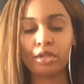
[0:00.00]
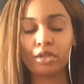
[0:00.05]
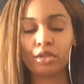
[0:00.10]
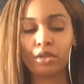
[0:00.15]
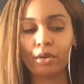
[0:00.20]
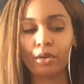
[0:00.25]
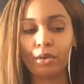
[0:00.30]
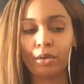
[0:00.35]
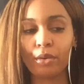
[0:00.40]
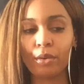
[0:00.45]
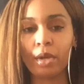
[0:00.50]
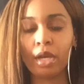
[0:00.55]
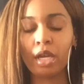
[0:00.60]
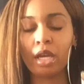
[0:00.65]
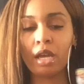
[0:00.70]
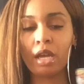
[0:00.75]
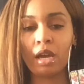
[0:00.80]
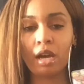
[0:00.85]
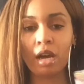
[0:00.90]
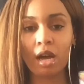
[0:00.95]
So,
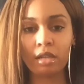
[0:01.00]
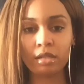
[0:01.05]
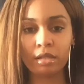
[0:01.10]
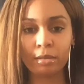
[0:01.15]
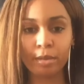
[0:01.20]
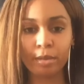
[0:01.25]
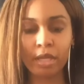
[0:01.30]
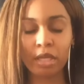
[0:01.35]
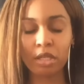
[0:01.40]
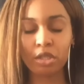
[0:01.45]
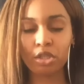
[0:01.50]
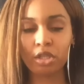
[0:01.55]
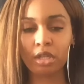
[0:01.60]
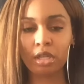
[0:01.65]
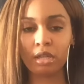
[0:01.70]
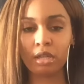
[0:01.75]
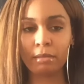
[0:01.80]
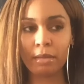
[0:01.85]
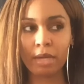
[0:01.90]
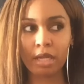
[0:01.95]

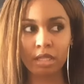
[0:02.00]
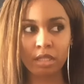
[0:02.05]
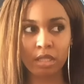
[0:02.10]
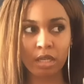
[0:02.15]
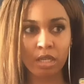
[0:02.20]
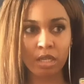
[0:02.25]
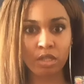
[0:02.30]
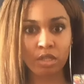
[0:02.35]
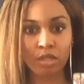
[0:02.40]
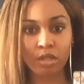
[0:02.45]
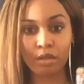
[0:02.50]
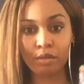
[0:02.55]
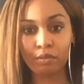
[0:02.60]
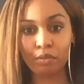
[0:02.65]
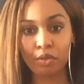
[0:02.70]
contemplation, meditation,